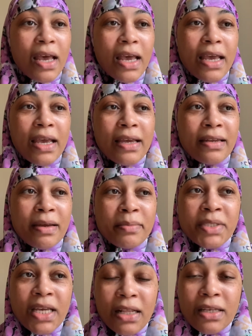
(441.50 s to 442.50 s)
And
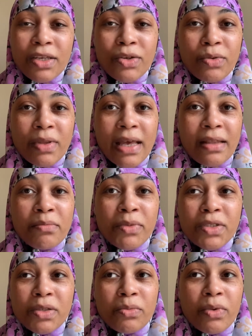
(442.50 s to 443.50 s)
I'm telling you that
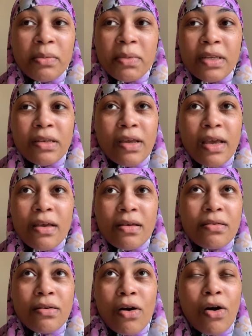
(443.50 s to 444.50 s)
Muslim women
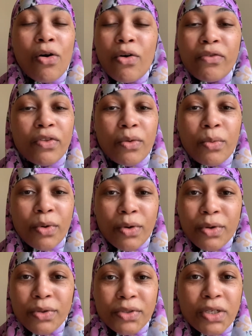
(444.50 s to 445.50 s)
all over the
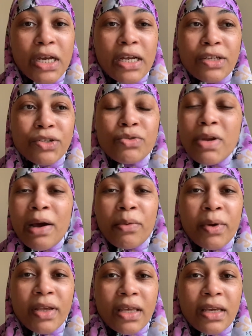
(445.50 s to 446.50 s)
world do not
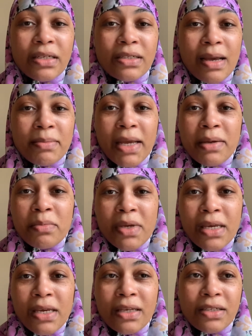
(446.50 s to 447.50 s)
wear the hijab like
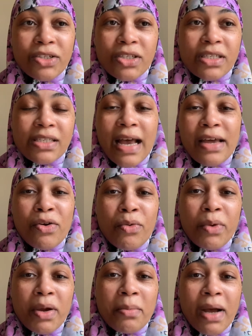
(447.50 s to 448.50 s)
me, just as I
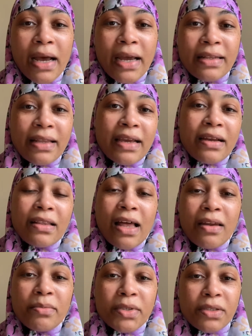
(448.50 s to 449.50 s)
don't wear mine like a
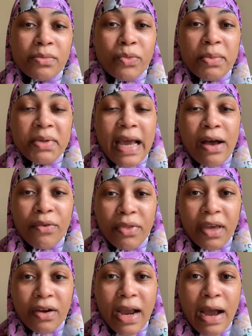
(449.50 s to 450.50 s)
lot of Muslim women out
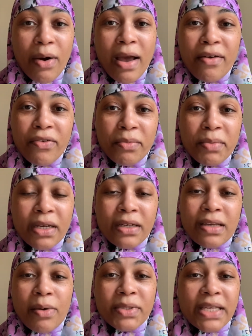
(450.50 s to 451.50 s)
there. However,
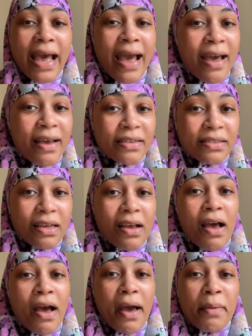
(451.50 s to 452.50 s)
because I was asked,
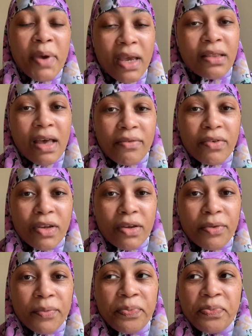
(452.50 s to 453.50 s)
I made that
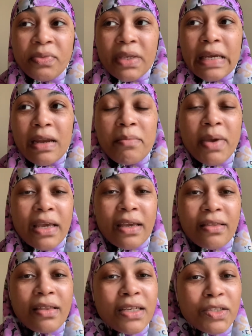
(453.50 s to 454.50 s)
video. And I'm
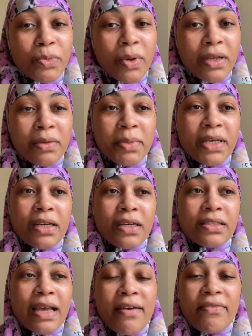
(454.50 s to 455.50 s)
making this one
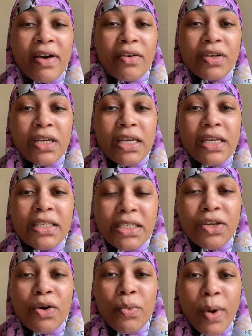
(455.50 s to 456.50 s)
because I found an
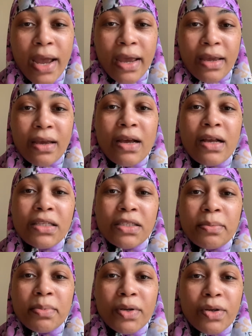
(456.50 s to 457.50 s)
easier way
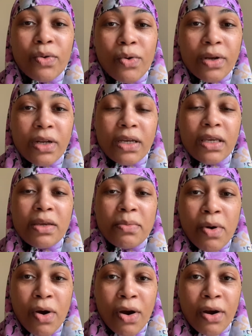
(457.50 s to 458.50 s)
to put on a
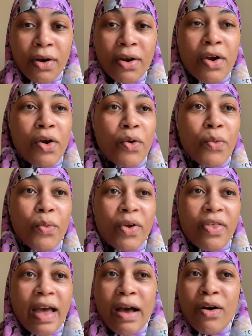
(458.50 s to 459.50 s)
Khimar
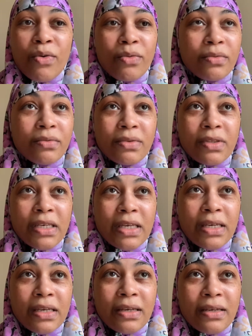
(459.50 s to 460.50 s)
without
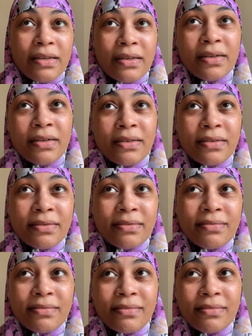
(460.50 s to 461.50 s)
the
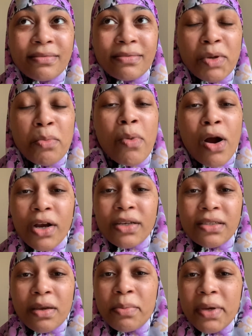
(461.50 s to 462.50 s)

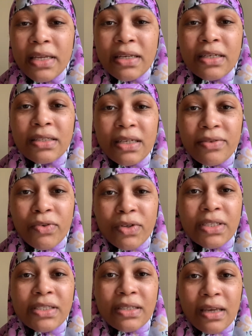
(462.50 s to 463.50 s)
marks a pin can leave on
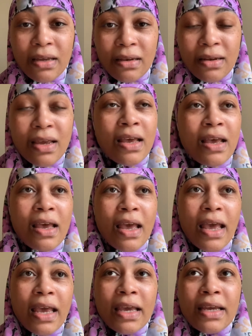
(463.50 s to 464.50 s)
the skin.
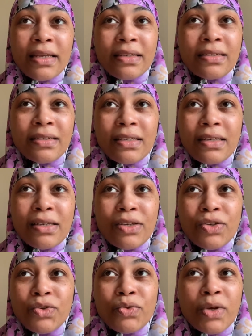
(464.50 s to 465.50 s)
And
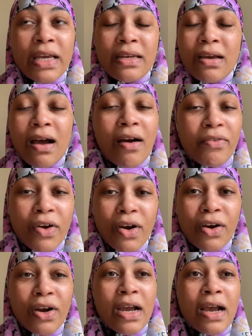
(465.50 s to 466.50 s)
you can
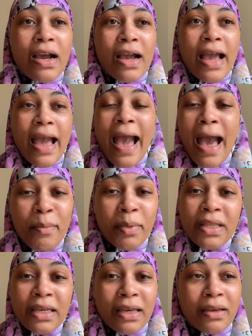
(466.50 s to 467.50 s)
cover
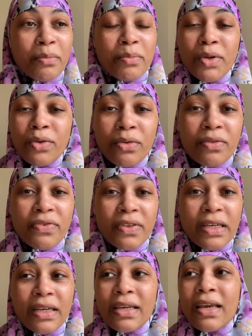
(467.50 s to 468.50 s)
happily,
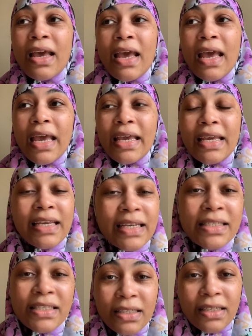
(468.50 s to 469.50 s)
beautifully,
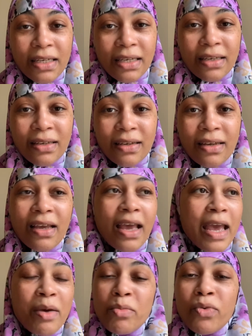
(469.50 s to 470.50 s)
easily,
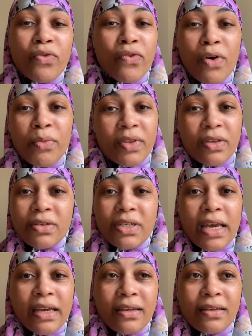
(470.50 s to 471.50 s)
and move on with your
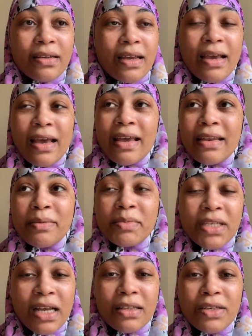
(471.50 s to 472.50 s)
day. And I'm
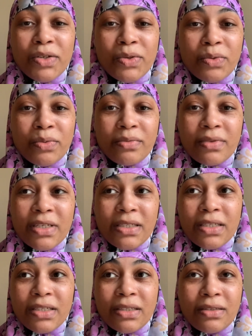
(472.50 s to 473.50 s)
telling you,
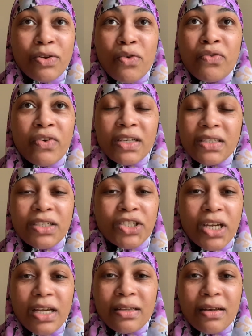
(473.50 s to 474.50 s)
this no fuss
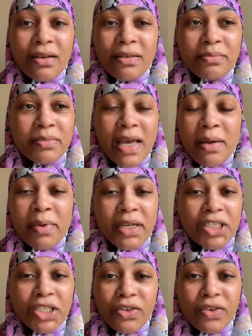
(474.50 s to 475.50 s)
Shayla that
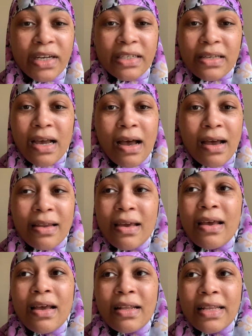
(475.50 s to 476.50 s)
Bashira has got,
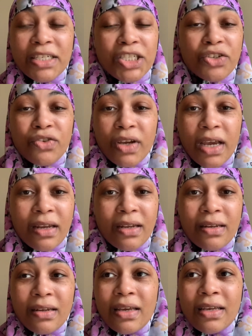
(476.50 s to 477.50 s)
that she
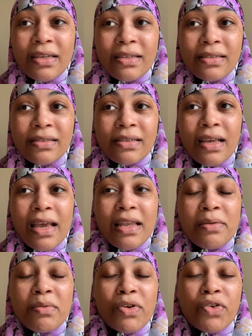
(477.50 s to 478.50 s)
created, is
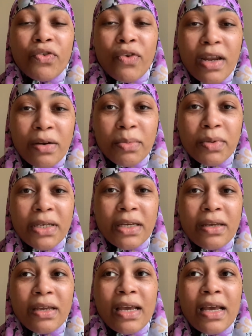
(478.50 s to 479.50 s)
an
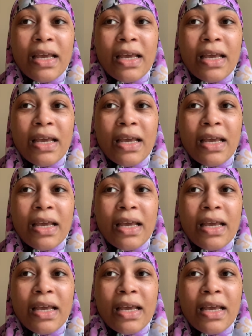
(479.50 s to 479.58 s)
incredibly